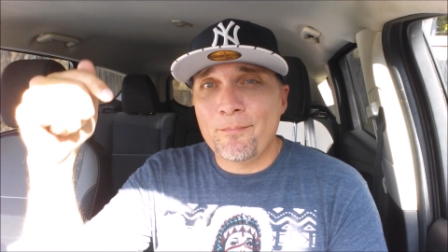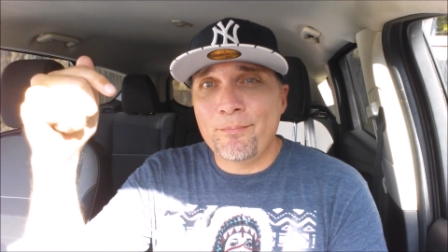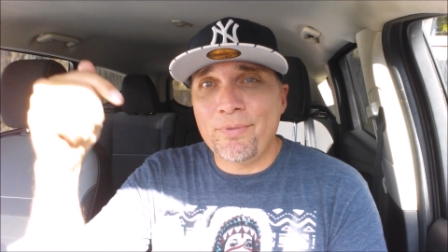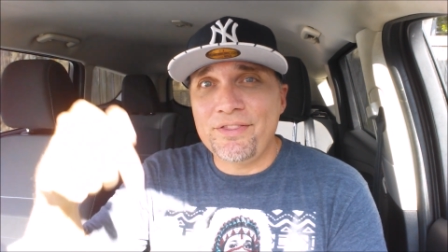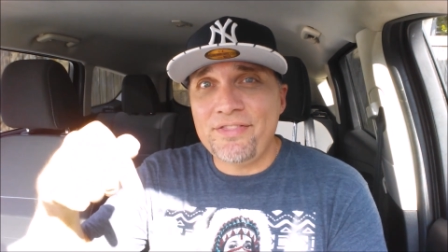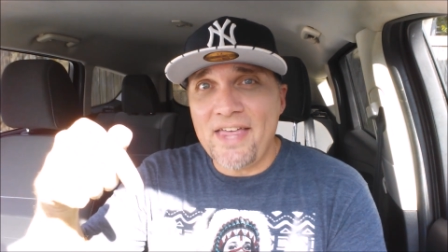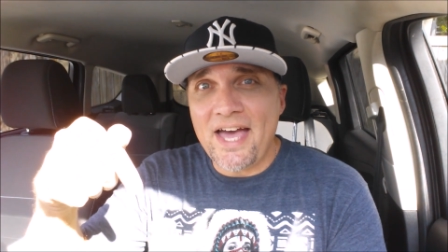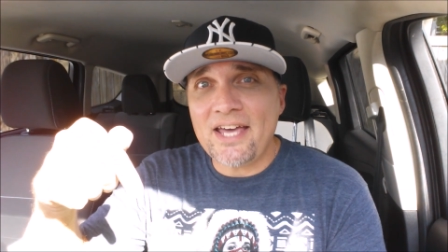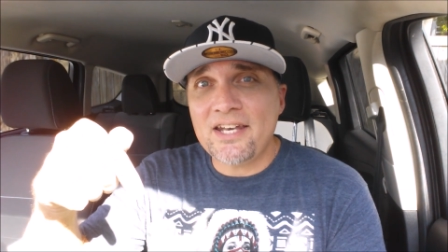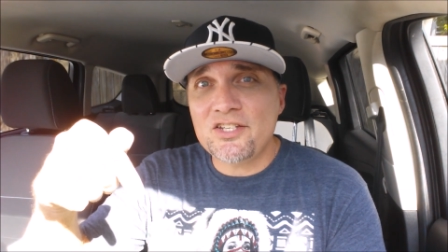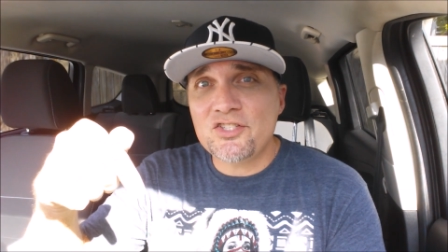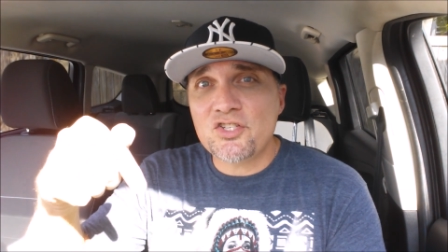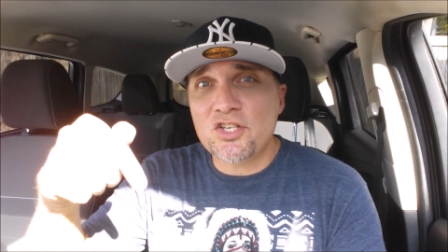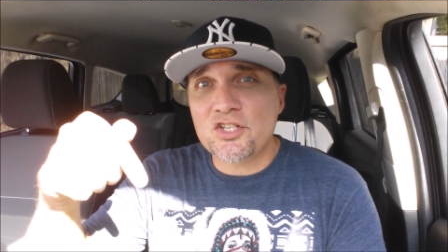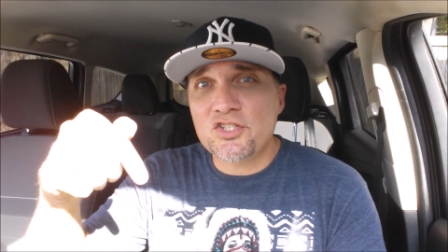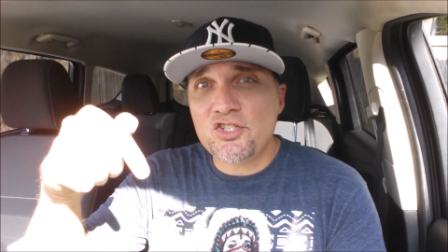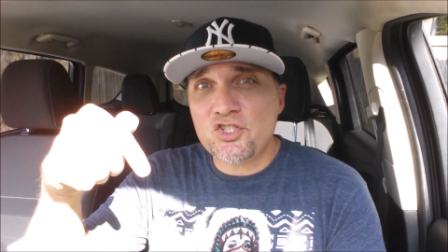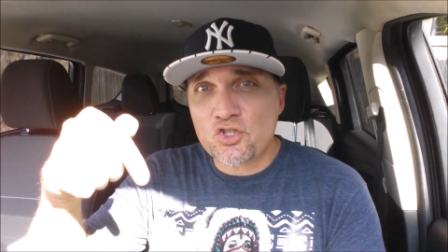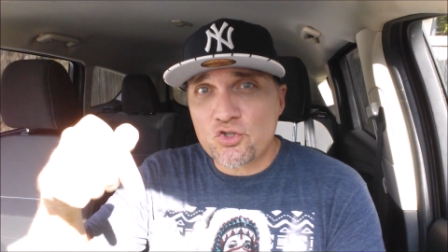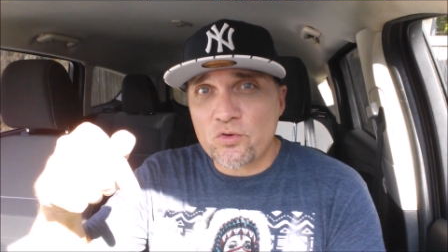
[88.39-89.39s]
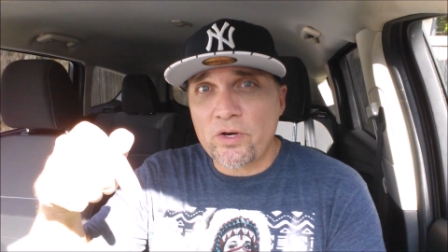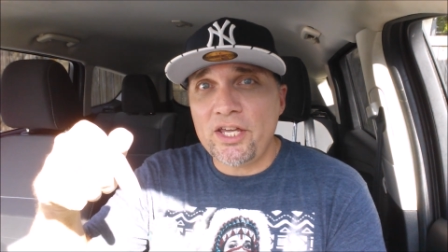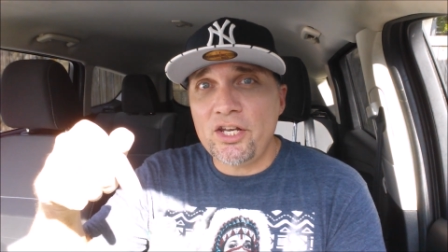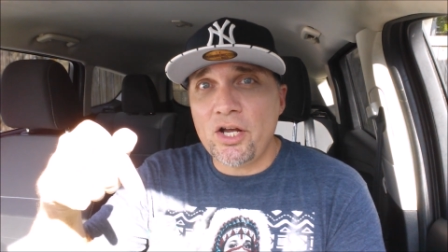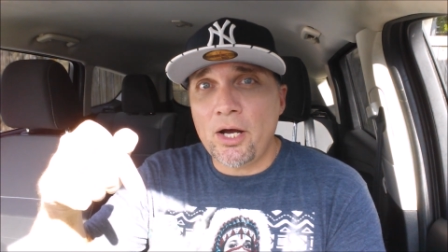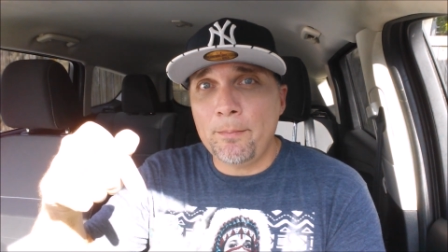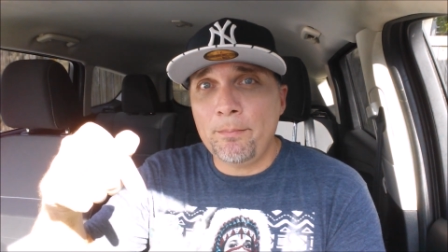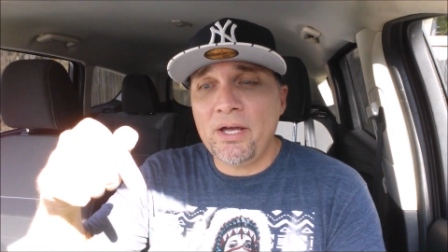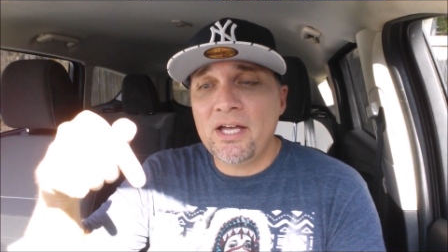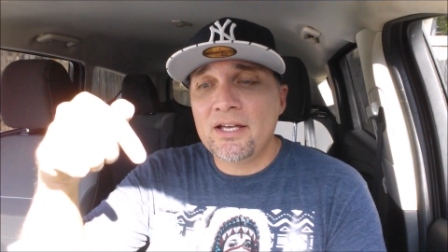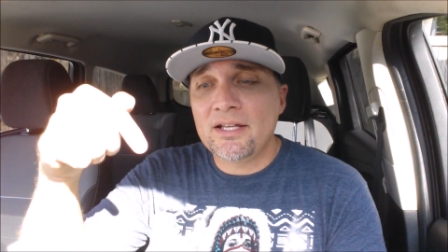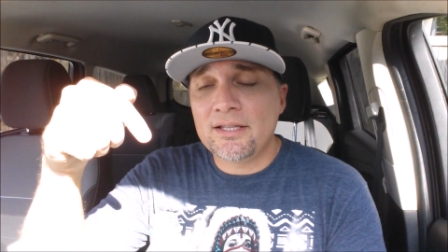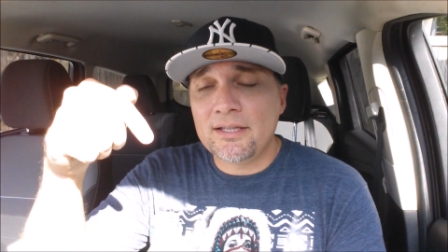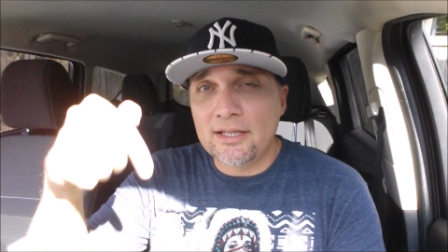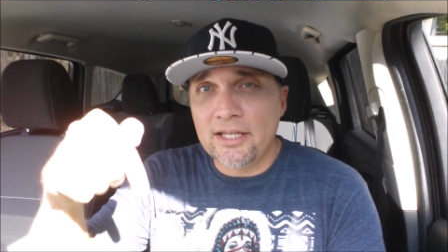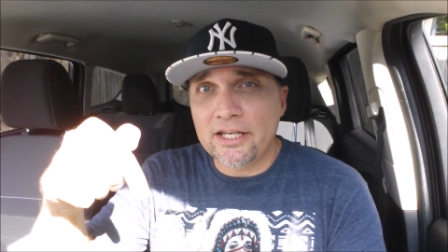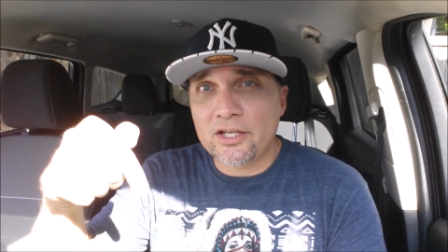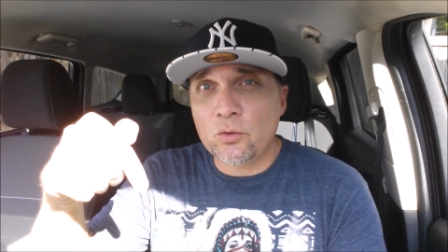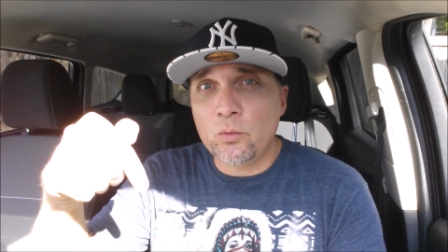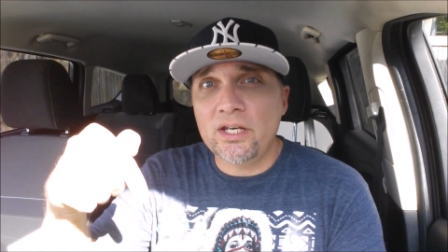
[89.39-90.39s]
But that is a straight up
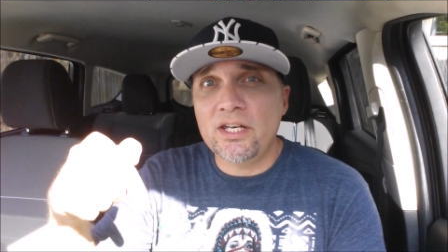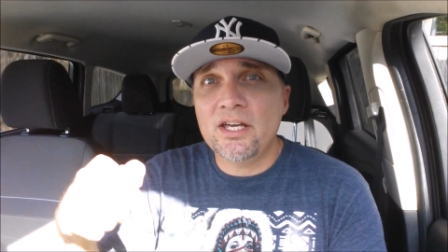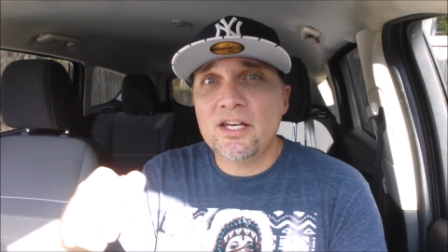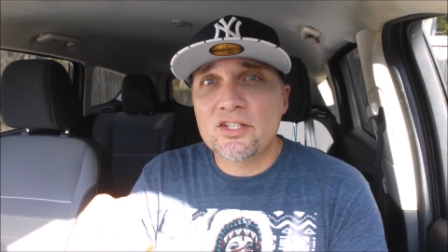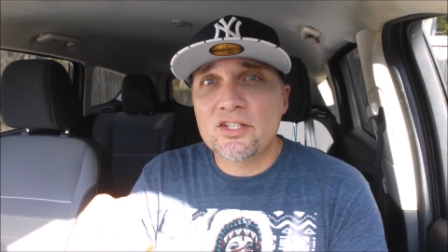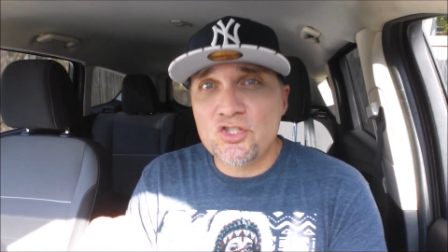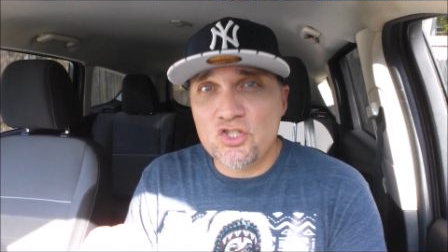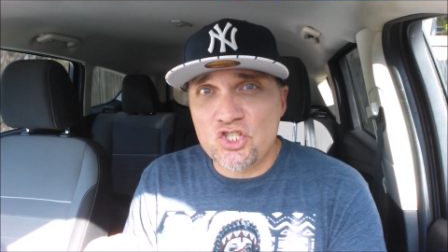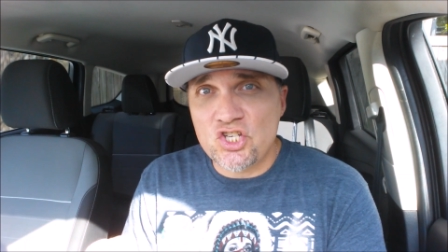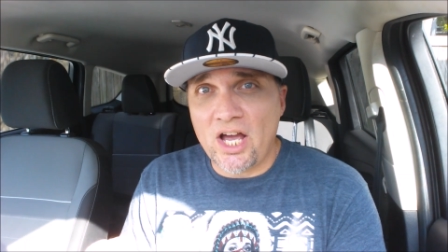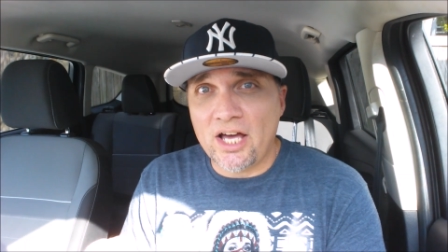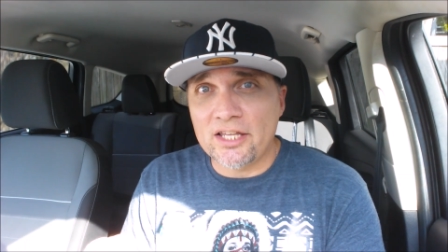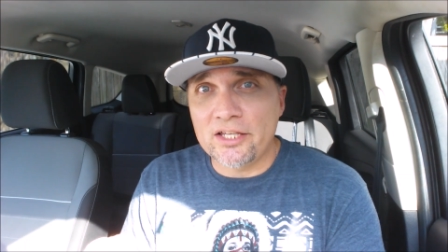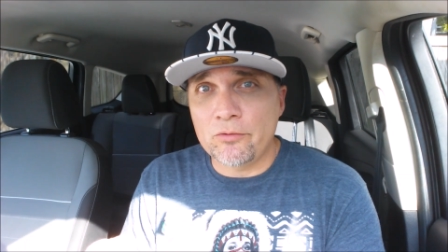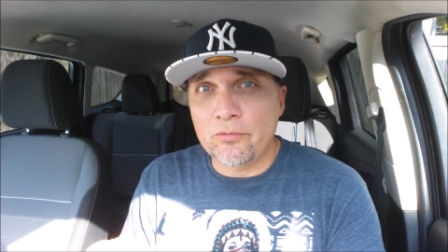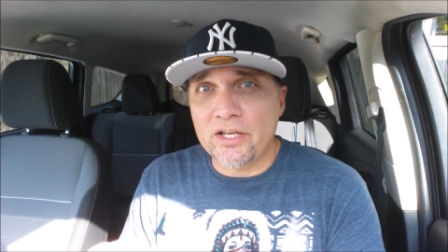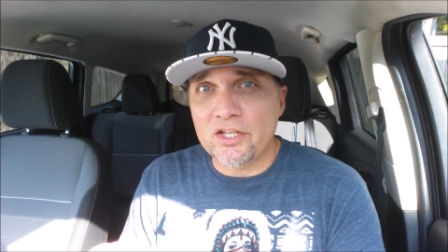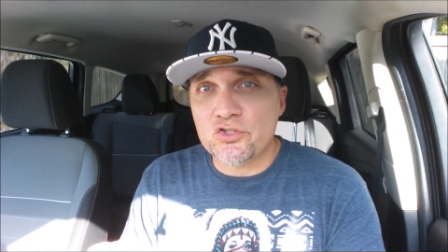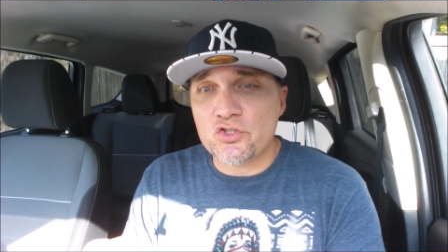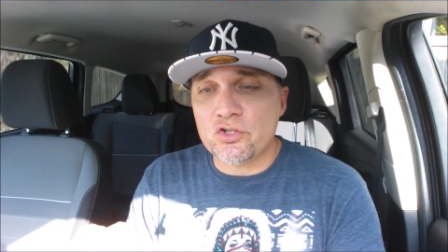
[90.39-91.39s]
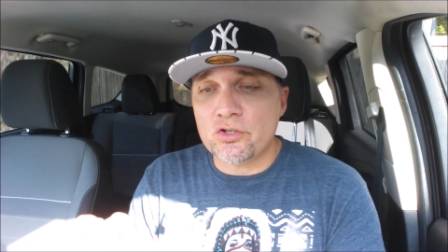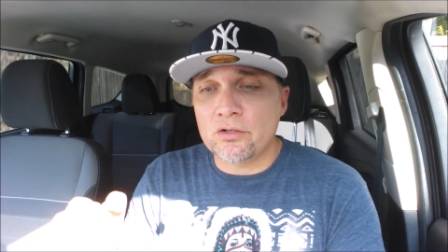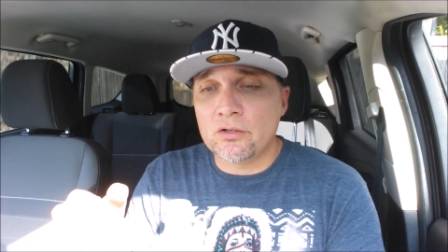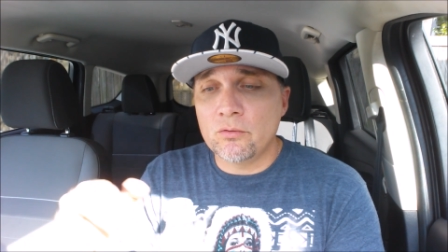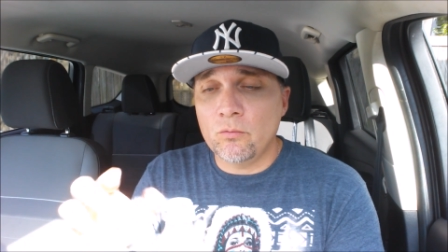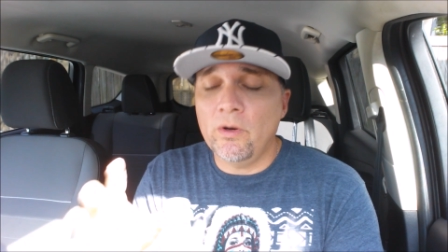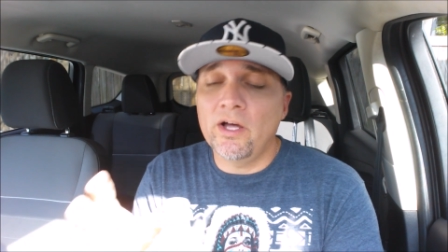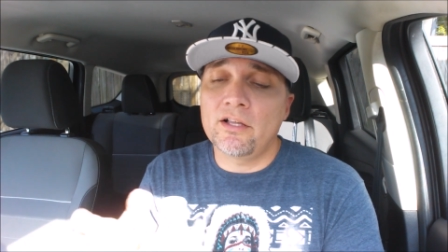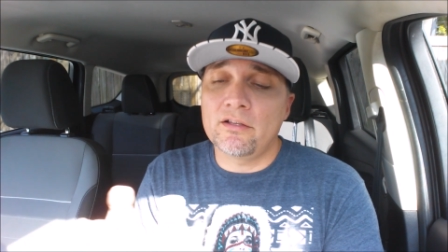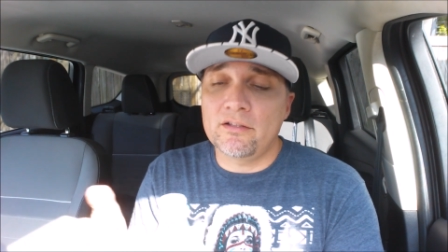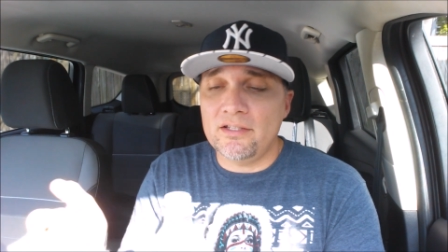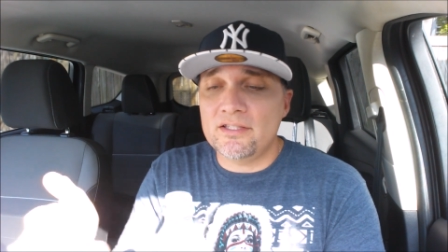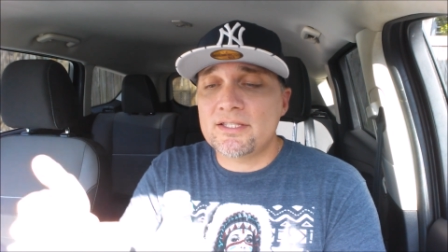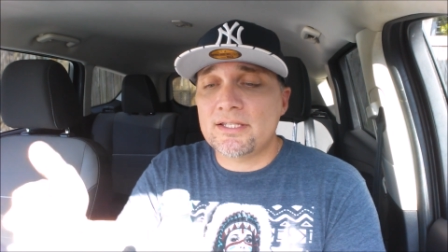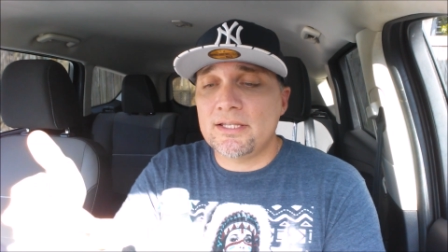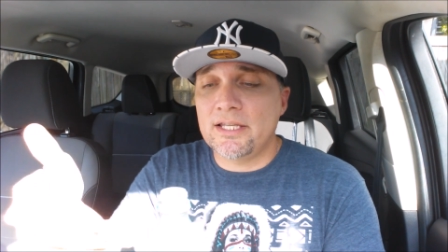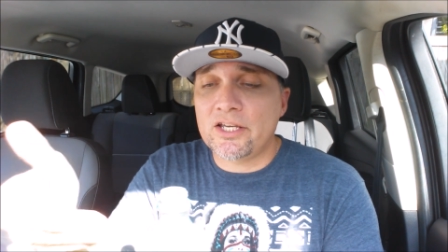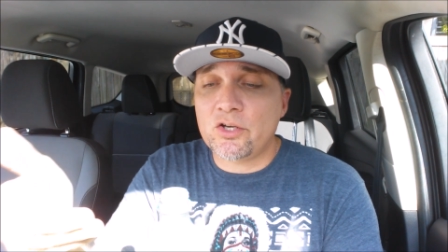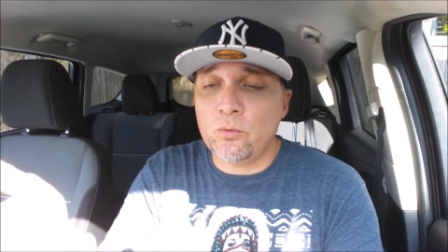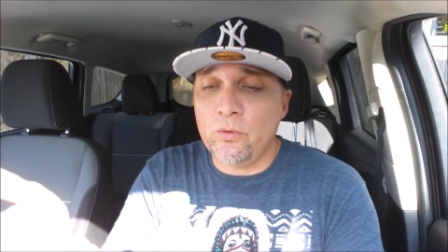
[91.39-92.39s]
liquid Jolly Rancher. Well,
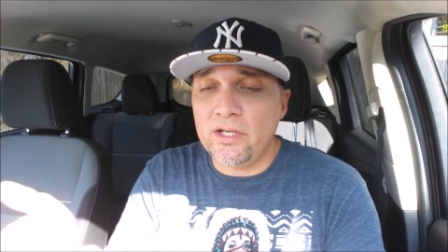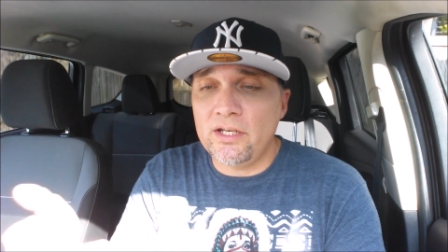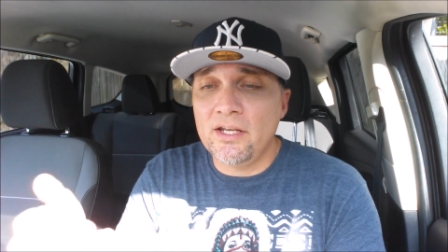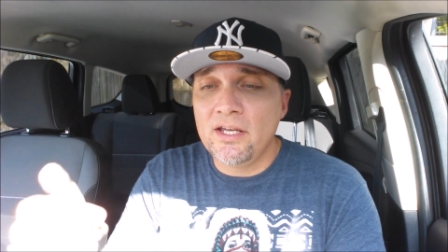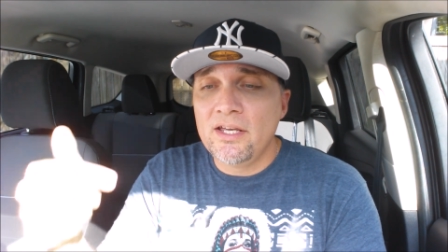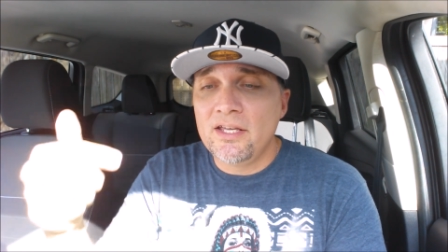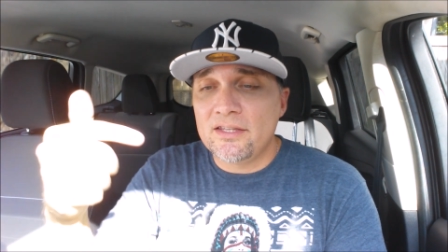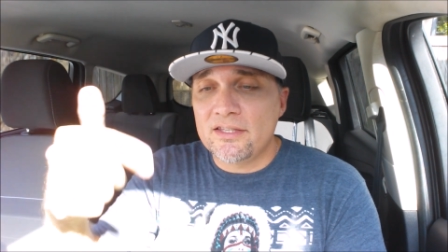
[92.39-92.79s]
it's liquid.